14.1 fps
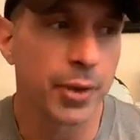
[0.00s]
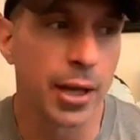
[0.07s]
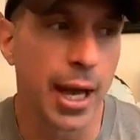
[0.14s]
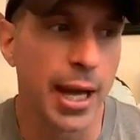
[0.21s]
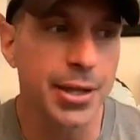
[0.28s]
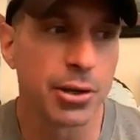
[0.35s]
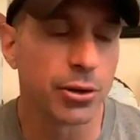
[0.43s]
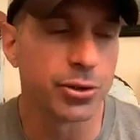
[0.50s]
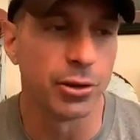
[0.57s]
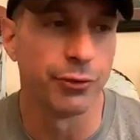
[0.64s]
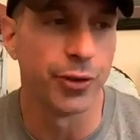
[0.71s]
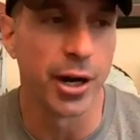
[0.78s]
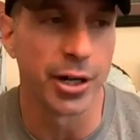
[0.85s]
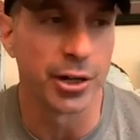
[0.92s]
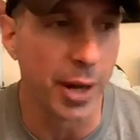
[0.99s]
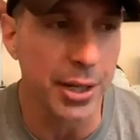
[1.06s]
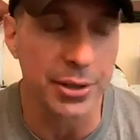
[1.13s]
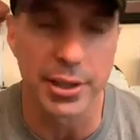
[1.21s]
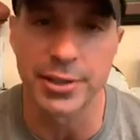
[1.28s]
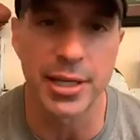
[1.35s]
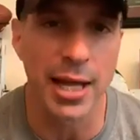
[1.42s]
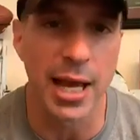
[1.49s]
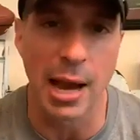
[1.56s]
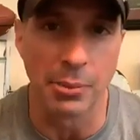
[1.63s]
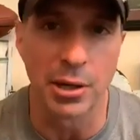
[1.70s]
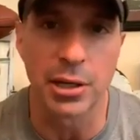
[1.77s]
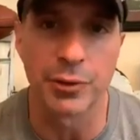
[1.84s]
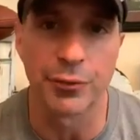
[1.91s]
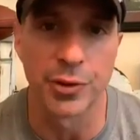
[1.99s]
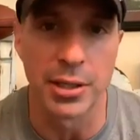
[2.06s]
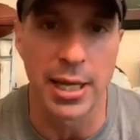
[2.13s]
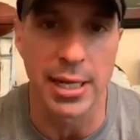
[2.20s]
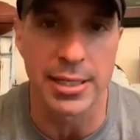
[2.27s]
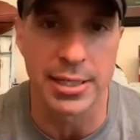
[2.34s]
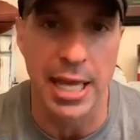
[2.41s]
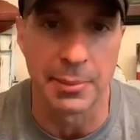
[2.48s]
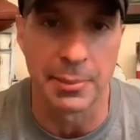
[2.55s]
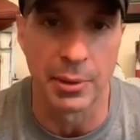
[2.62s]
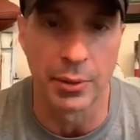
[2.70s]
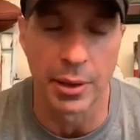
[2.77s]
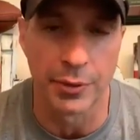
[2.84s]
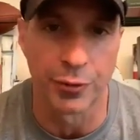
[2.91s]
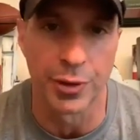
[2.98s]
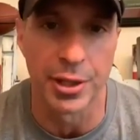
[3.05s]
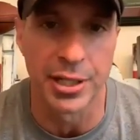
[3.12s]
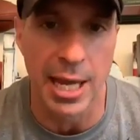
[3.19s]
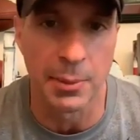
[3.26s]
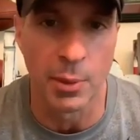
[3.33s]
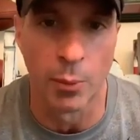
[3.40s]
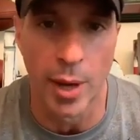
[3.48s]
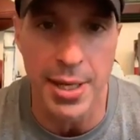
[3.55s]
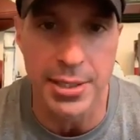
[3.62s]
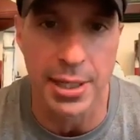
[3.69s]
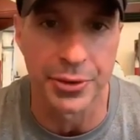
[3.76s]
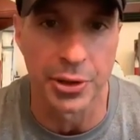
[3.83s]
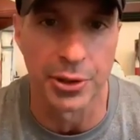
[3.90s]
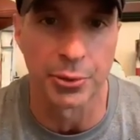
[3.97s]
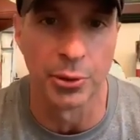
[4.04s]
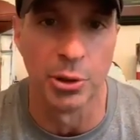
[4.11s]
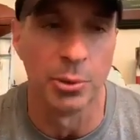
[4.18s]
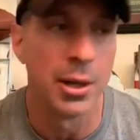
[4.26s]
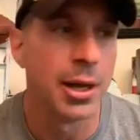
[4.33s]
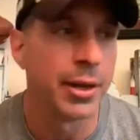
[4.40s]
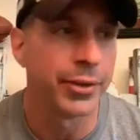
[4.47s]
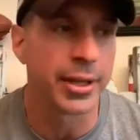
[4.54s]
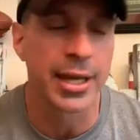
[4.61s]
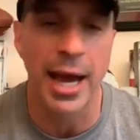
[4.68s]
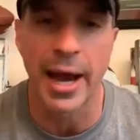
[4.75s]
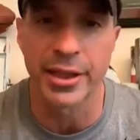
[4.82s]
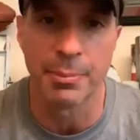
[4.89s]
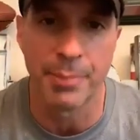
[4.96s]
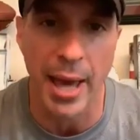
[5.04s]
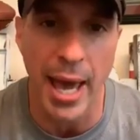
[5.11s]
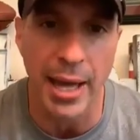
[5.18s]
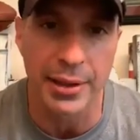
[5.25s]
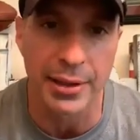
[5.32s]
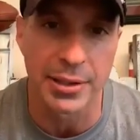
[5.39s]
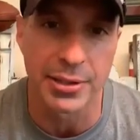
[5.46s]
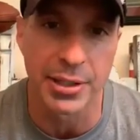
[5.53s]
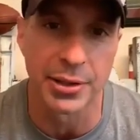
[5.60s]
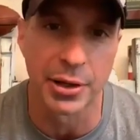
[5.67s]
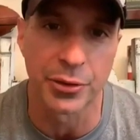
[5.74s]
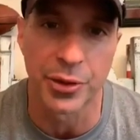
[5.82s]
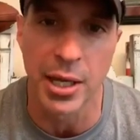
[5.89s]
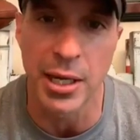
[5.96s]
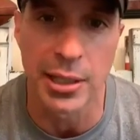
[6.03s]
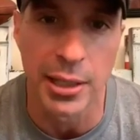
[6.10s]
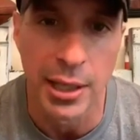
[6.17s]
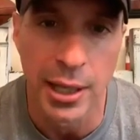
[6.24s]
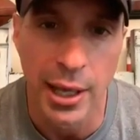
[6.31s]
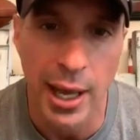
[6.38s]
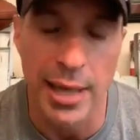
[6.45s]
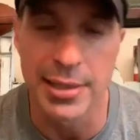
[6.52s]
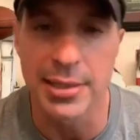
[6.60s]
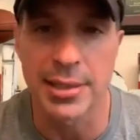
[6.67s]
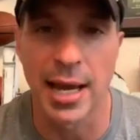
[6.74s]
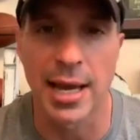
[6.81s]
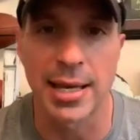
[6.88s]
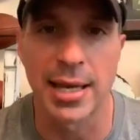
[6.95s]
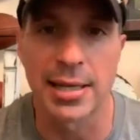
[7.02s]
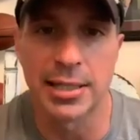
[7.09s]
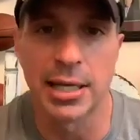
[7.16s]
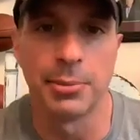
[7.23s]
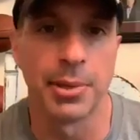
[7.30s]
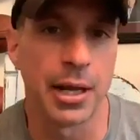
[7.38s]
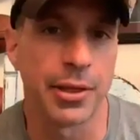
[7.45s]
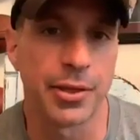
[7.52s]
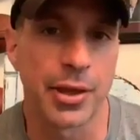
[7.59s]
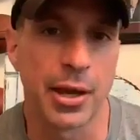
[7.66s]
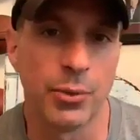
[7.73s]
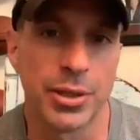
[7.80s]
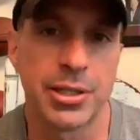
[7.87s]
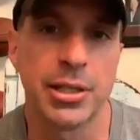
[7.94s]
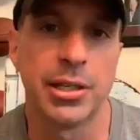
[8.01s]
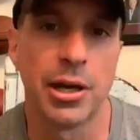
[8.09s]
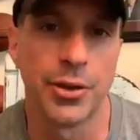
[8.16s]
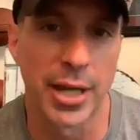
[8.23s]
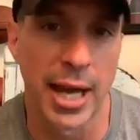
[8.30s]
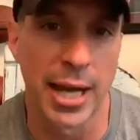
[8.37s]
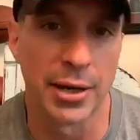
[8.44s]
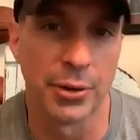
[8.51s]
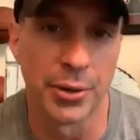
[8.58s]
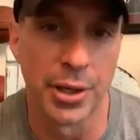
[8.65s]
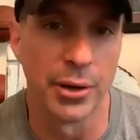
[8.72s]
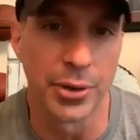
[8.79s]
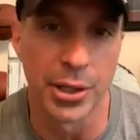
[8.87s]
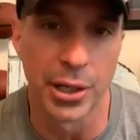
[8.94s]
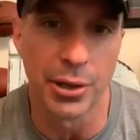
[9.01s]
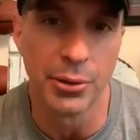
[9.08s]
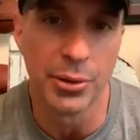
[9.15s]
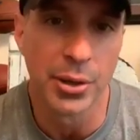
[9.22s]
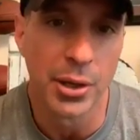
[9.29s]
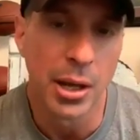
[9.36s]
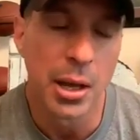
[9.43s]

I talked to them very directly. I said, hey, I'm looking for the next Damon, for the Damon West out there in the room. The guy in the back that's sitting there thinking, hey, this guy can't tell me anything. What's he know that I don't know, you know?